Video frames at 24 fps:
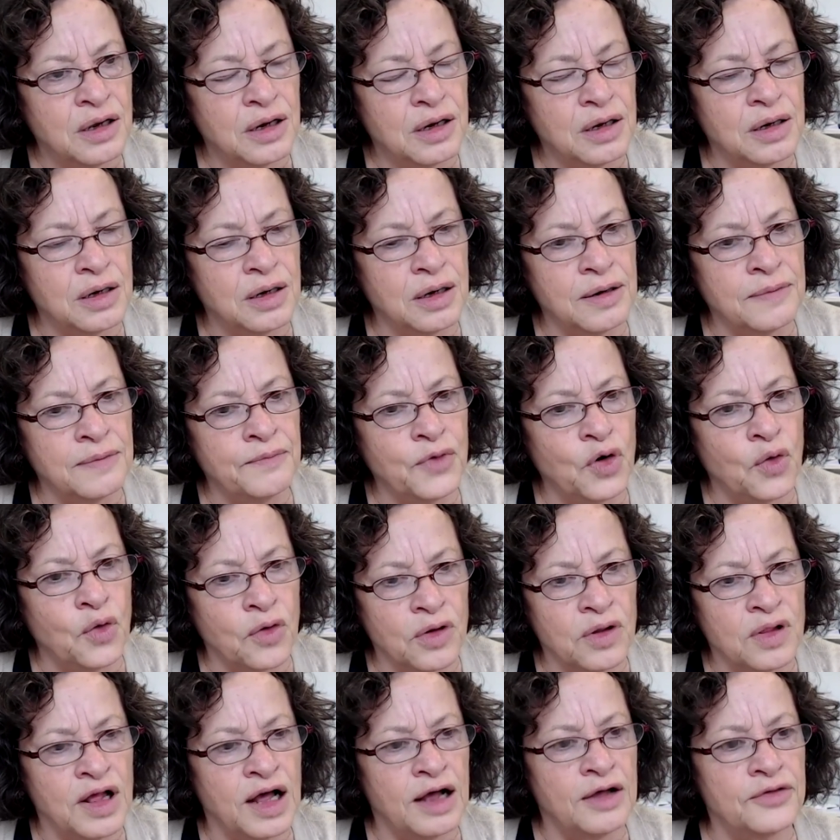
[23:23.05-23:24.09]

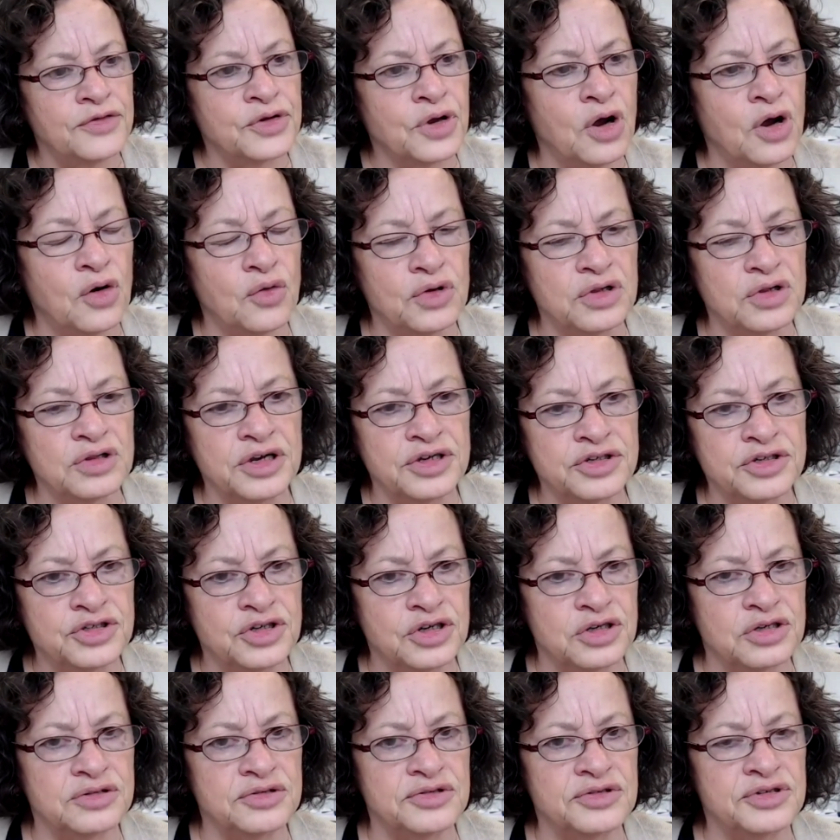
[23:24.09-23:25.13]
Oral health
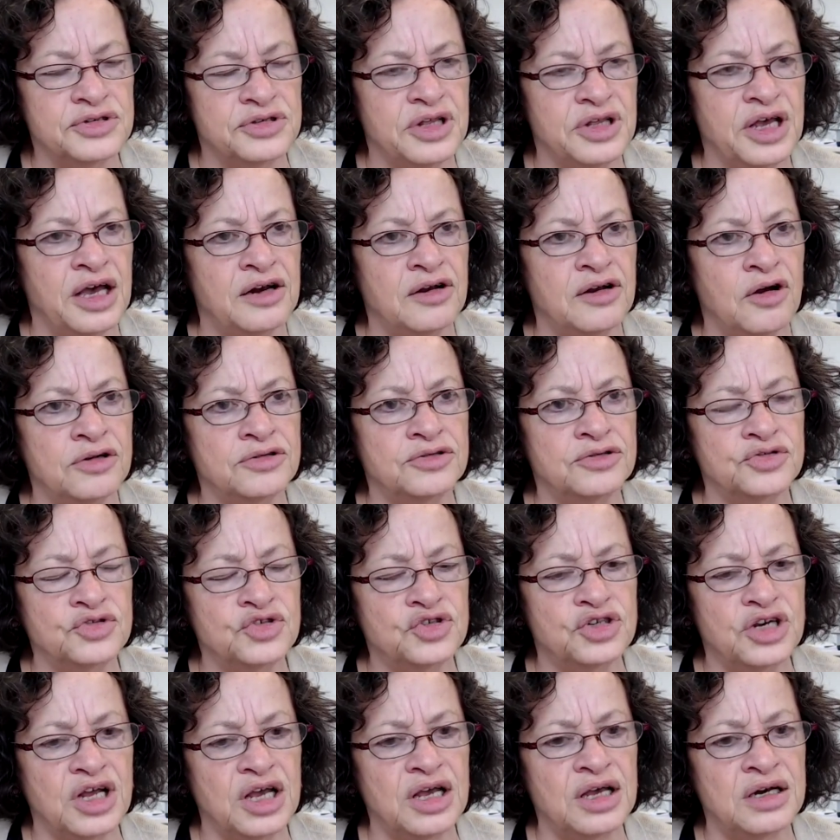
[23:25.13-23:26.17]
coalitions that
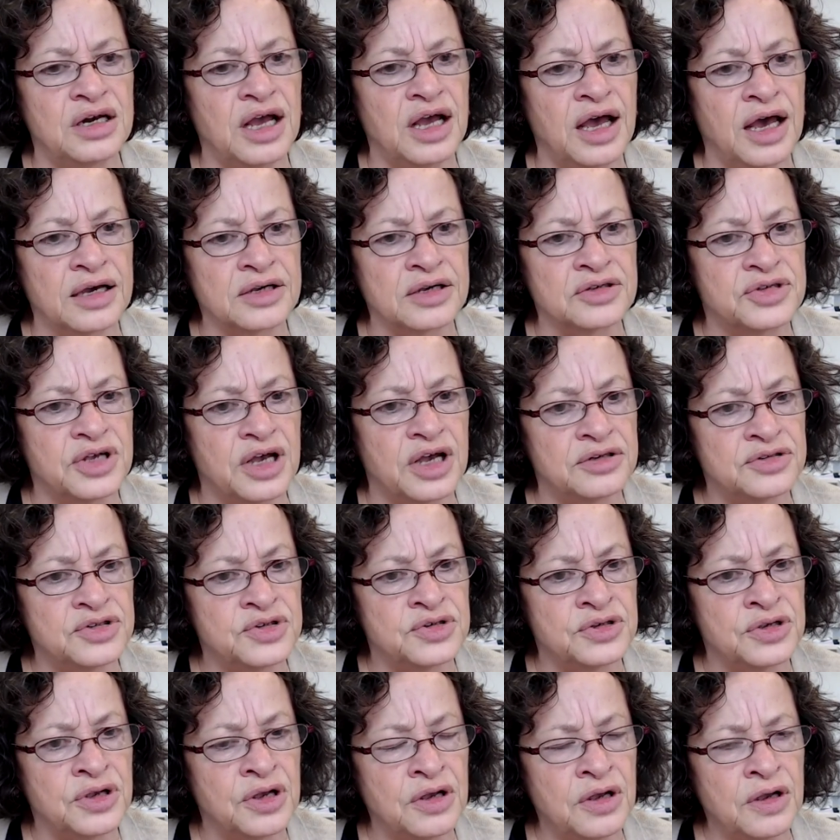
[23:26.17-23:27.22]
understand
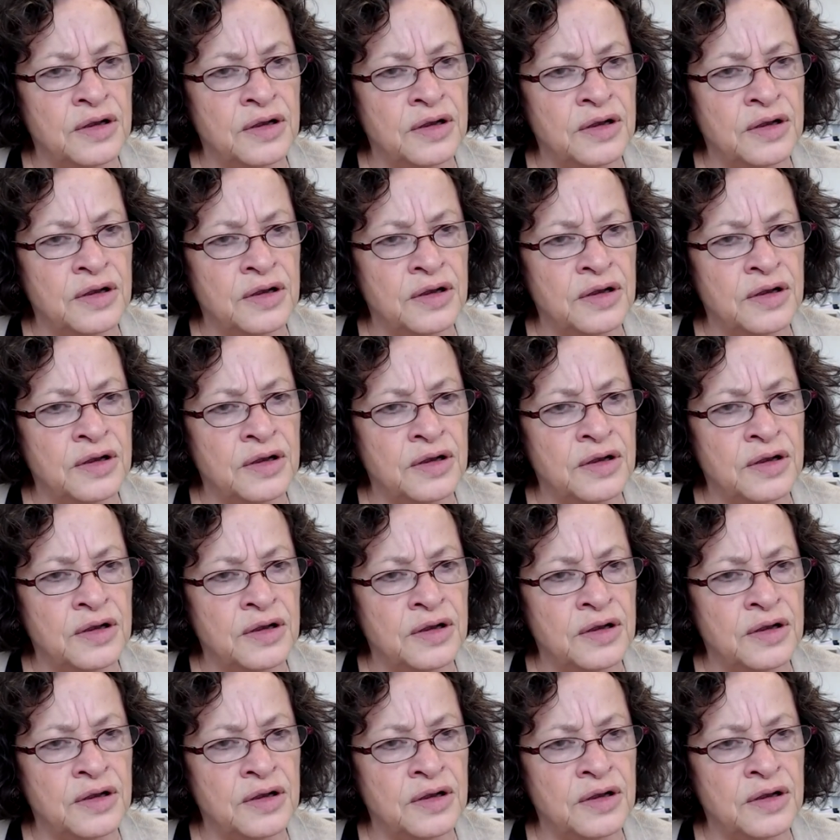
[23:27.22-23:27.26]
access